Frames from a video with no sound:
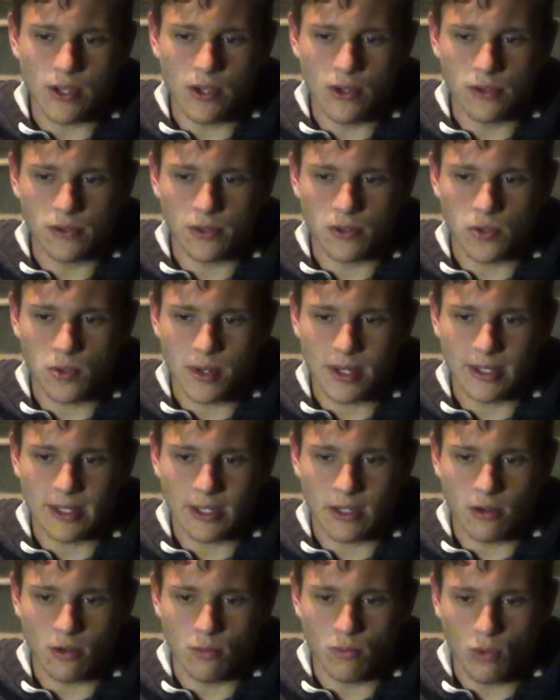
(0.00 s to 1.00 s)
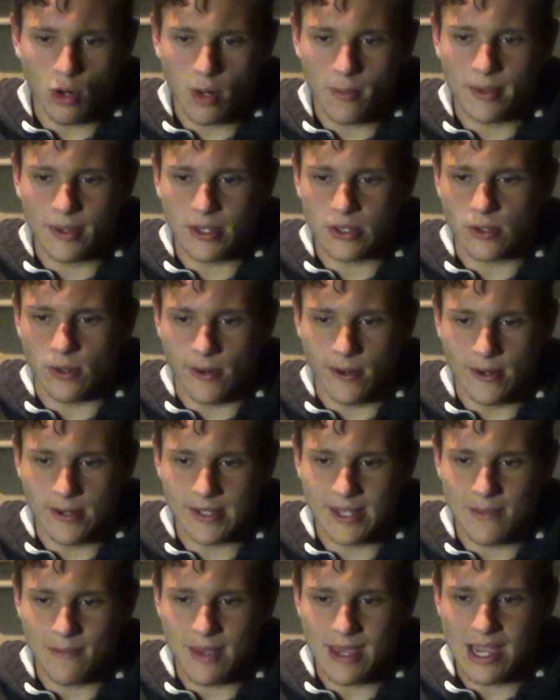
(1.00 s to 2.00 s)
used to treat the comorbid
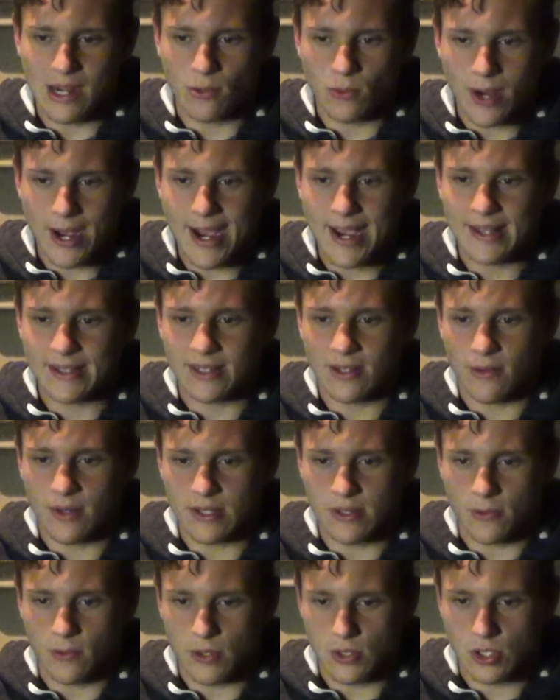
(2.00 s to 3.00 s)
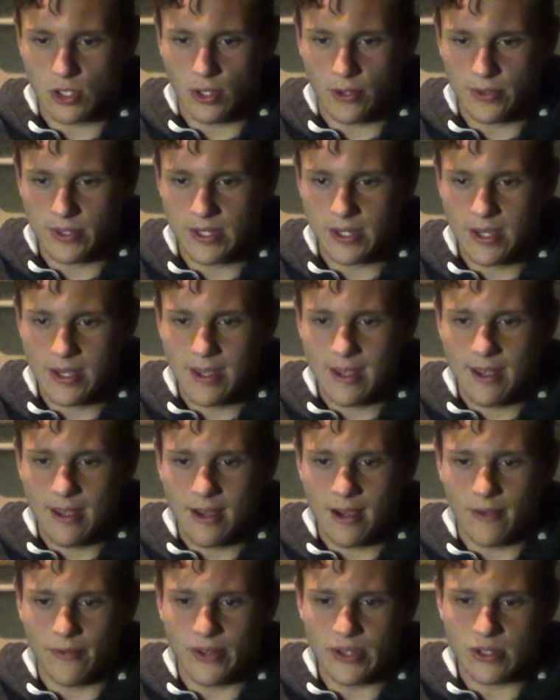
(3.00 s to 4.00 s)
disorders that may arise as a result
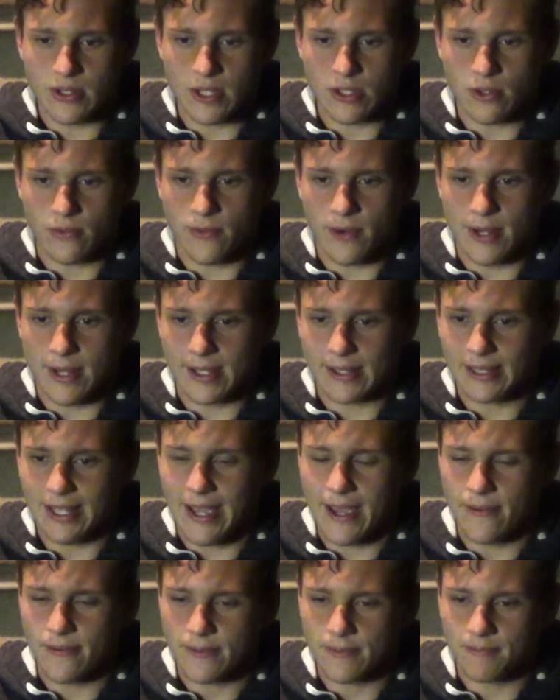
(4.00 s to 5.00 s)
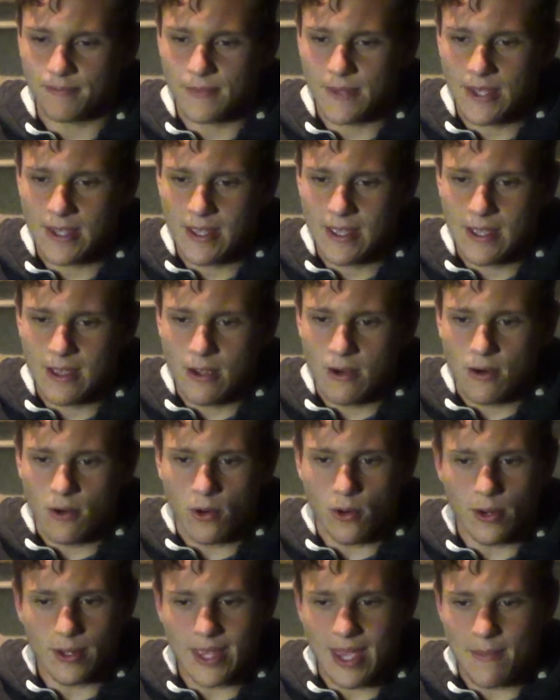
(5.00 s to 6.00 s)
of the schizophrenic life,
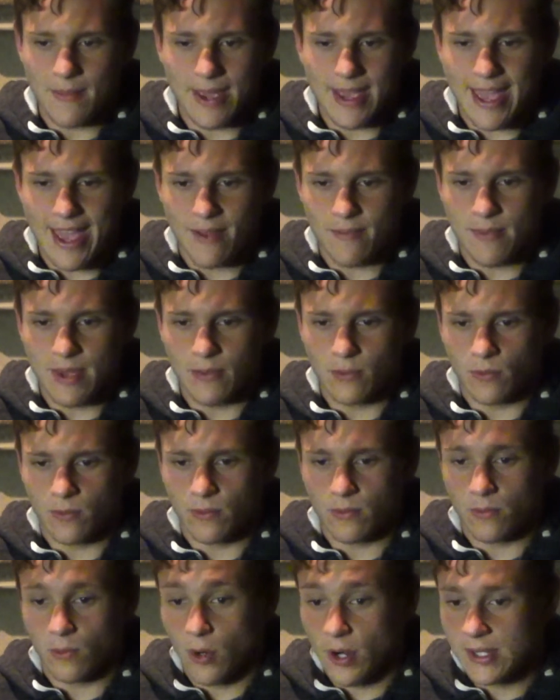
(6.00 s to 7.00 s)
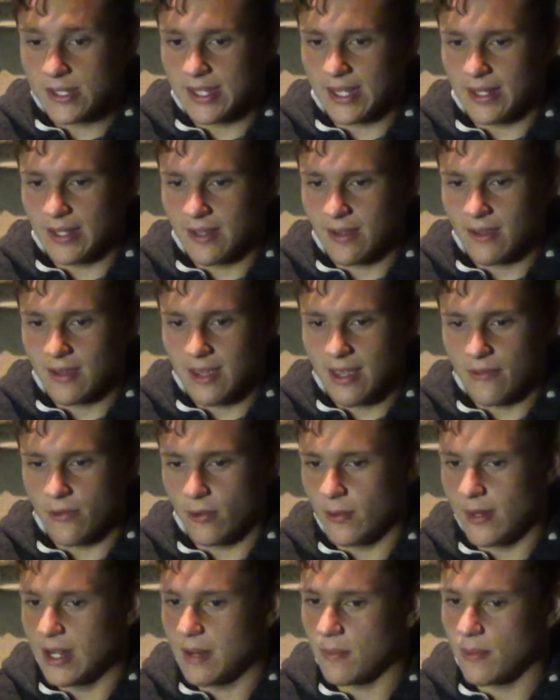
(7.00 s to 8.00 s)
or that may have been worsened
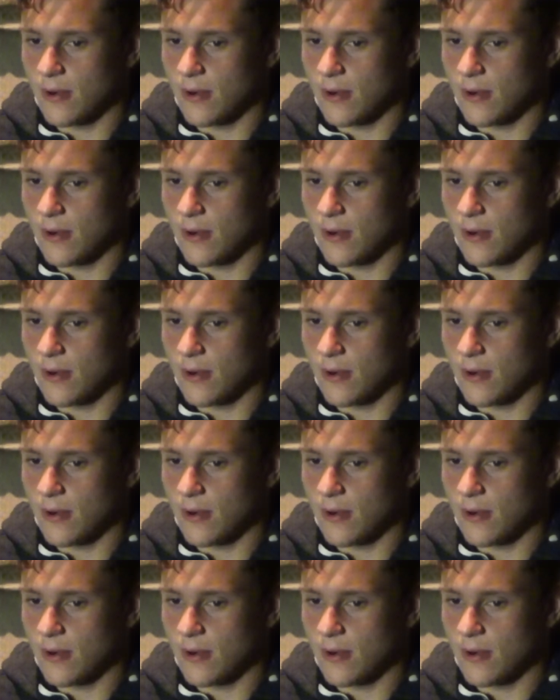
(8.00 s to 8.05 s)
if already